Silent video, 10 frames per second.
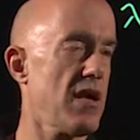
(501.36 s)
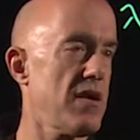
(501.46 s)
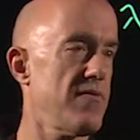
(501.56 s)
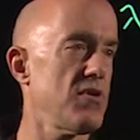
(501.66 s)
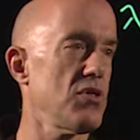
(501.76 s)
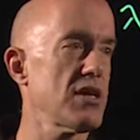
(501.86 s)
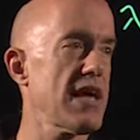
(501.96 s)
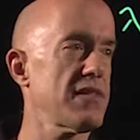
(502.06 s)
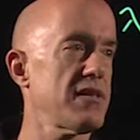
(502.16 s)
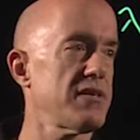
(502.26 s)
if you look
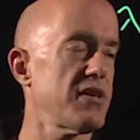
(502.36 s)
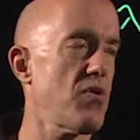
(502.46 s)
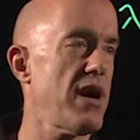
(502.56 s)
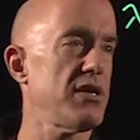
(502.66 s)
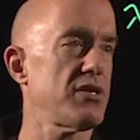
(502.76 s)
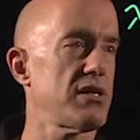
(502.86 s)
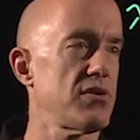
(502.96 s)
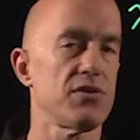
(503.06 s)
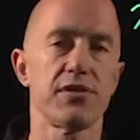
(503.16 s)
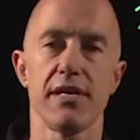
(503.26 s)
at this equation,
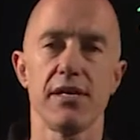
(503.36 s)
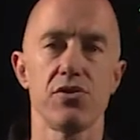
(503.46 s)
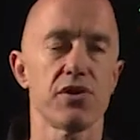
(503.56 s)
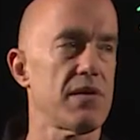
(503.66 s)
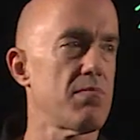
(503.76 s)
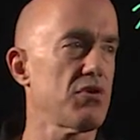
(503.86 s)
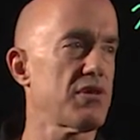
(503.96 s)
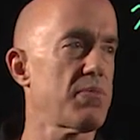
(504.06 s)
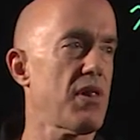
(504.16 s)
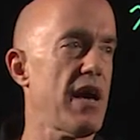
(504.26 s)
you see you can
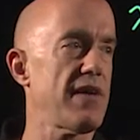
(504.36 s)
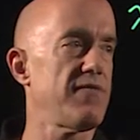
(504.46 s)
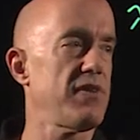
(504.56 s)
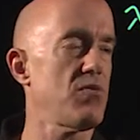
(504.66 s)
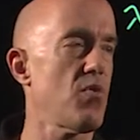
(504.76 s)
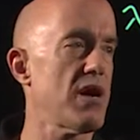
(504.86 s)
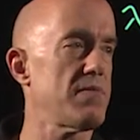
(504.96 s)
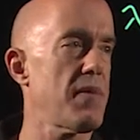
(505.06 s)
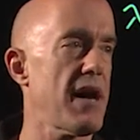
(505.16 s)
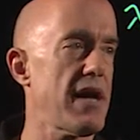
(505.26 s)
multiply
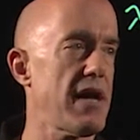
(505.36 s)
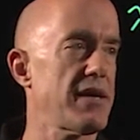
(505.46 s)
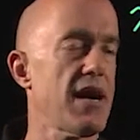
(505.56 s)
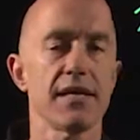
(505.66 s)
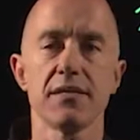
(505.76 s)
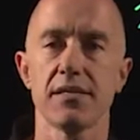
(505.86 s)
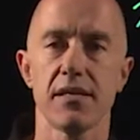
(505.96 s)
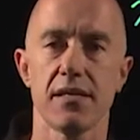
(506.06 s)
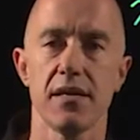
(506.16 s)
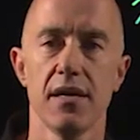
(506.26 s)
V1 by a
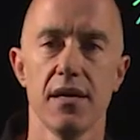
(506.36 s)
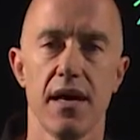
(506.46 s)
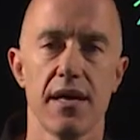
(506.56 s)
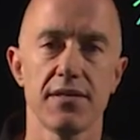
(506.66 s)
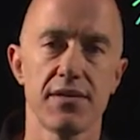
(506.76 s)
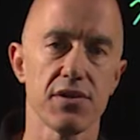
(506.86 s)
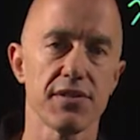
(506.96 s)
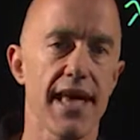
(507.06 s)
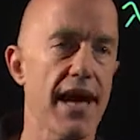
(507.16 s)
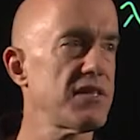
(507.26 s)
constant and still
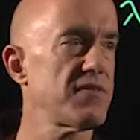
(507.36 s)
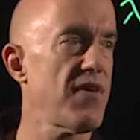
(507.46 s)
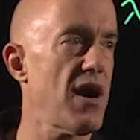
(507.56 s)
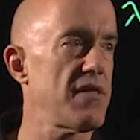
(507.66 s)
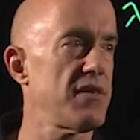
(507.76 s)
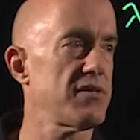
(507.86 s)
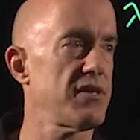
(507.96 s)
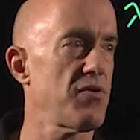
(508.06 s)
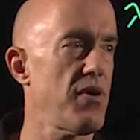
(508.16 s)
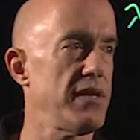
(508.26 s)
satisfy this
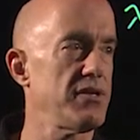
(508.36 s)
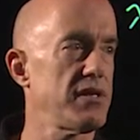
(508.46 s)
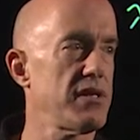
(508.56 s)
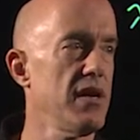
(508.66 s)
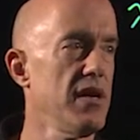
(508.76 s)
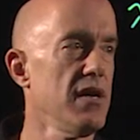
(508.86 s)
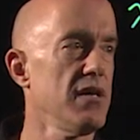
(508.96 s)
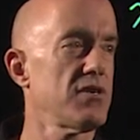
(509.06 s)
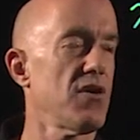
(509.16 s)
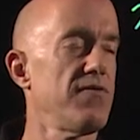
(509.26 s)
equation.
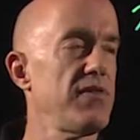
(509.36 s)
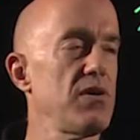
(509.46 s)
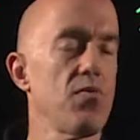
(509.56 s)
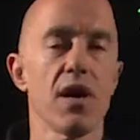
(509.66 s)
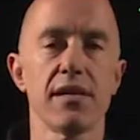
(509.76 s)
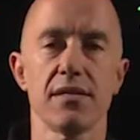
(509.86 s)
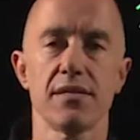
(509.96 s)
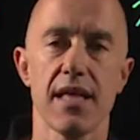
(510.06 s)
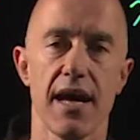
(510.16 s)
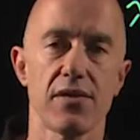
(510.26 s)
So V1
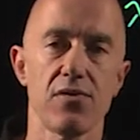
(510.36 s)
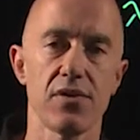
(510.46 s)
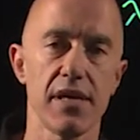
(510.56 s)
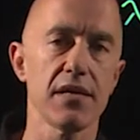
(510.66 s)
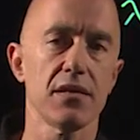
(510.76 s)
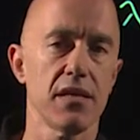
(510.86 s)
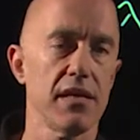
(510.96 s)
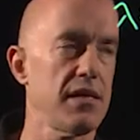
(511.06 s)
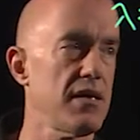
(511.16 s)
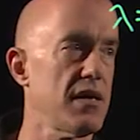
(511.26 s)
is not
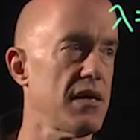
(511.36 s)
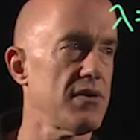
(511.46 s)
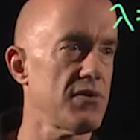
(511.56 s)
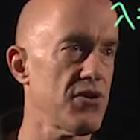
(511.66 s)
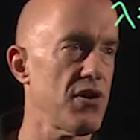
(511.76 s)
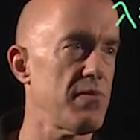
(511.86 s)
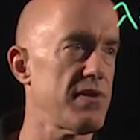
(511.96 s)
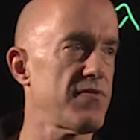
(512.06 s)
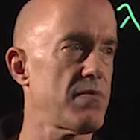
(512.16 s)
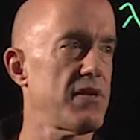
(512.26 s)
uniquely uh,
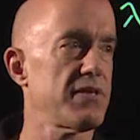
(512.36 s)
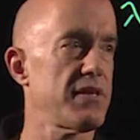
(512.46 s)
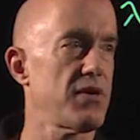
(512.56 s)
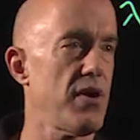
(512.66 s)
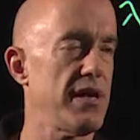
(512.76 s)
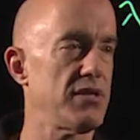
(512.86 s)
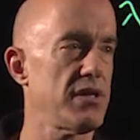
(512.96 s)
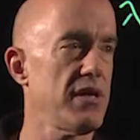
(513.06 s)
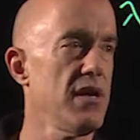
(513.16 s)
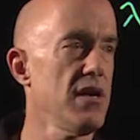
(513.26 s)
determined from this
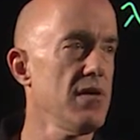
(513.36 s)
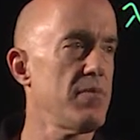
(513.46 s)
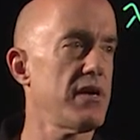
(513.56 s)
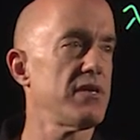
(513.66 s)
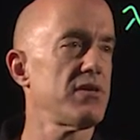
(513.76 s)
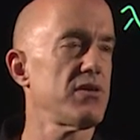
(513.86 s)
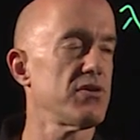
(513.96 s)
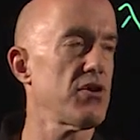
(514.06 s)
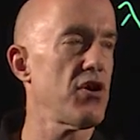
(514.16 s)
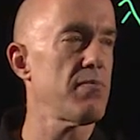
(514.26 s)
equation, but it's
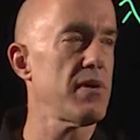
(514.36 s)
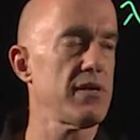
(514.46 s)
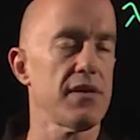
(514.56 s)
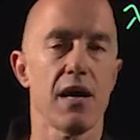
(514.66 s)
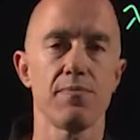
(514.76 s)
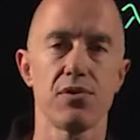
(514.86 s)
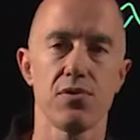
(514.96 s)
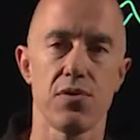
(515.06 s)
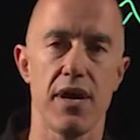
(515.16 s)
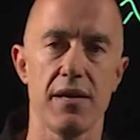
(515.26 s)
determined up
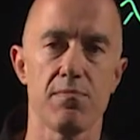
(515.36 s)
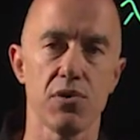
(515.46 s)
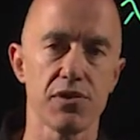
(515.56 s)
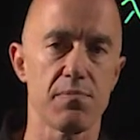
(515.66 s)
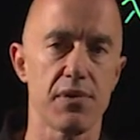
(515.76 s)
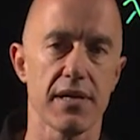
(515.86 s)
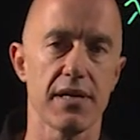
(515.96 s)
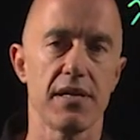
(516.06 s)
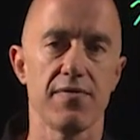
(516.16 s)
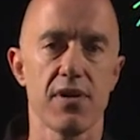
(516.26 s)
to a
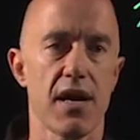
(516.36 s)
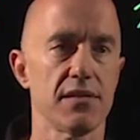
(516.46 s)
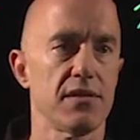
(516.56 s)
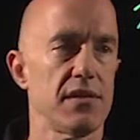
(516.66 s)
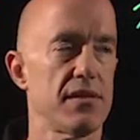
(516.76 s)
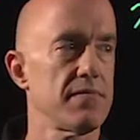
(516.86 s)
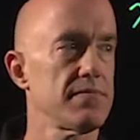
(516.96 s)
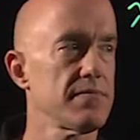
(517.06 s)
multiplicative constant.